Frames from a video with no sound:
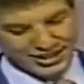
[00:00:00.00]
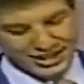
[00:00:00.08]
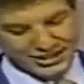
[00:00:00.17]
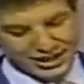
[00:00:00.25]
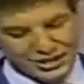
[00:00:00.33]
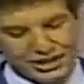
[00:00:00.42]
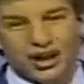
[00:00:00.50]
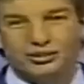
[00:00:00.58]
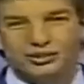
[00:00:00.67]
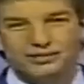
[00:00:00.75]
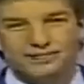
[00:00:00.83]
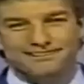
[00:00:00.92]
Is it one
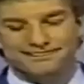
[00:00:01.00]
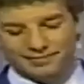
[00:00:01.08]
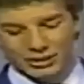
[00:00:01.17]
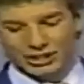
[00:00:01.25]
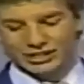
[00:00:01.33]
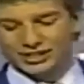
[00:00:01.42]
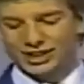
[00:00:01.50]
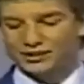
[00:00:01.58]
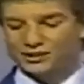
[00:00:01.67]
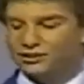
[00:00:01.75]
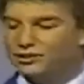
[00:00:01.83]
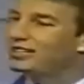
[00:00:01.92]
thousand, six
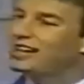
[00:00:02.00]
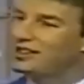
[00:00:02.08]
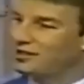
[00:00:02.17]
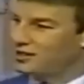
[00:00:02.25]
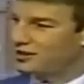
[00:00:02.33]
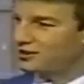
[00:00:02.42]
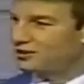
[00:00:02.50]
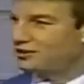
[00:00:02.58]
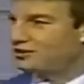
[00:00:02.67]
thousand, or ten thousand?